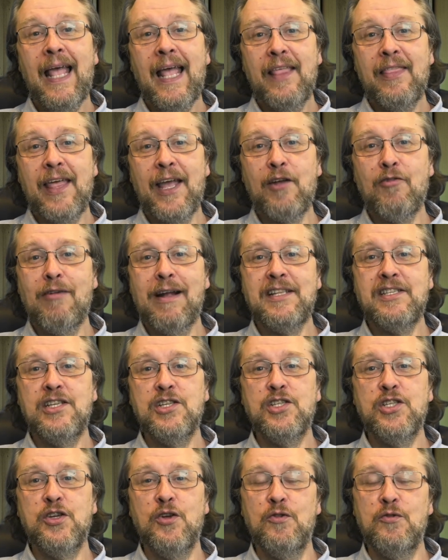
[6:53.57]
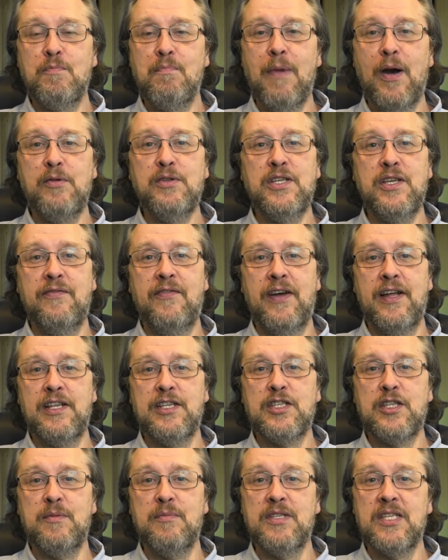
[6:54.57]
Their gratitude motivates
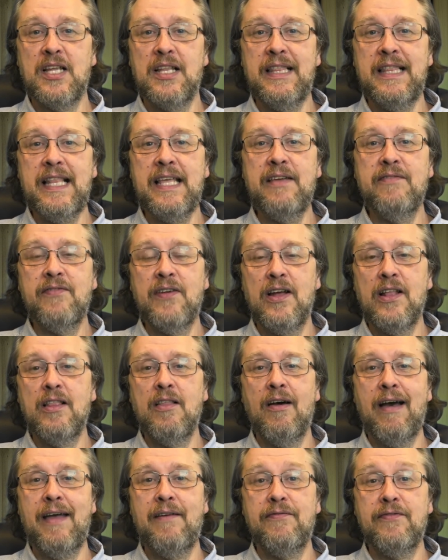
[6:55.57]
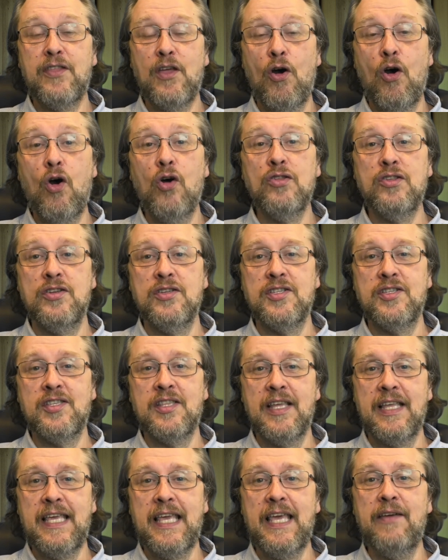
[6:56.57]
them to live a life that honours
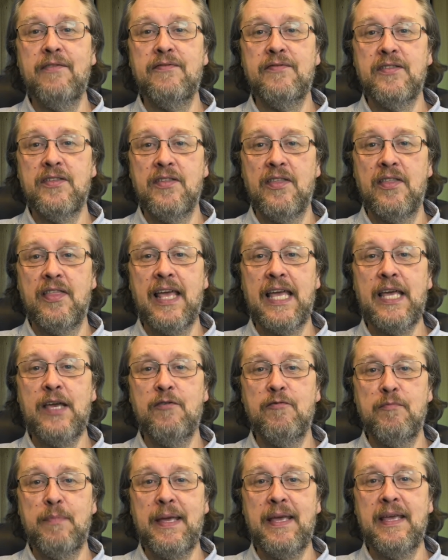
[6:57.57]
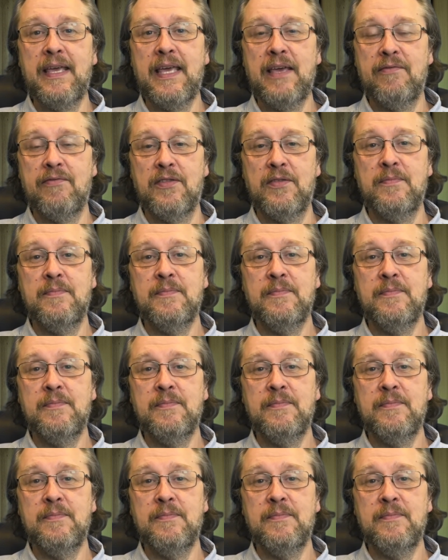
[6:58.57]
the gift that they have been given.